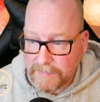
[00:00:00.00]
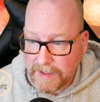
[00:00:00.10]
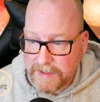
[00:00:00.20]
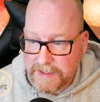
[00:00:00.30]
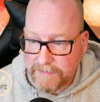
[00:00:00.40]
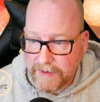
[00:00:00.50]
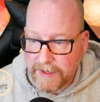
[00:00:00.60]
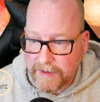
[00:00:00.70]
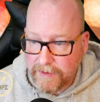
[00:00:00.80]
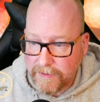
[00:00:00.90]
see if I
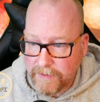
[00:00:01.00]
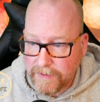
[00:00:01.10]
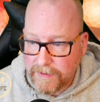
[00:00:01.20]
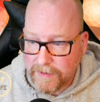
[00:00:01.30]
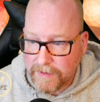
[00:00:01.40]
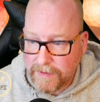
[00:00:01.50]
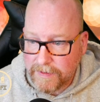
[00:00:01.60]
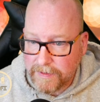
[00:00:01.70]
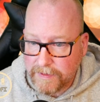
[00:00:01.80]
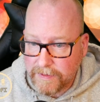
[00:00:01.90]
can do
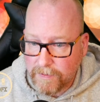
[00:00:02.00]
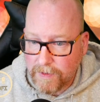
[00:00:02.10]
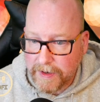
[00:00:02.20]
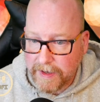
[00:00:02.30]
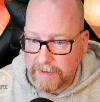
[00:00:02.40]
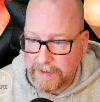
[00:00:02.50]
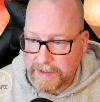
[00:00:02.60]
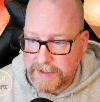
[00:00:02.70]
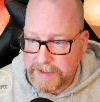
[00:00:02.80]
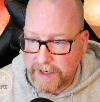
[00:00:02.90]
working
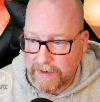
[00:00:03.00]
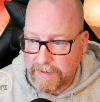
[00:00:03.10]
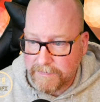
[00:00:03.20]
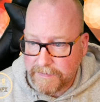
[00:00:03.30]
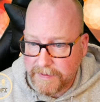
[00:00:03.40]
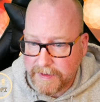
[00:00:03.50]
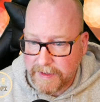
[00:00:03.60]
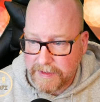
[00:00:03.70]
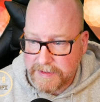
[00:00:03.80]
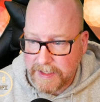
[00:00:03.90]
conditions here
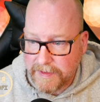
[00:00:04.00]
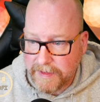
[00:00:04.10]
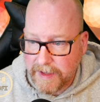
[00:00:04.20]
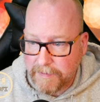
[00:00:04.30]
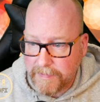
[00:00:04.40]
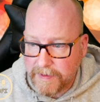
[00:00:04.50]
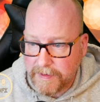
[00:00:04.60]
and send them.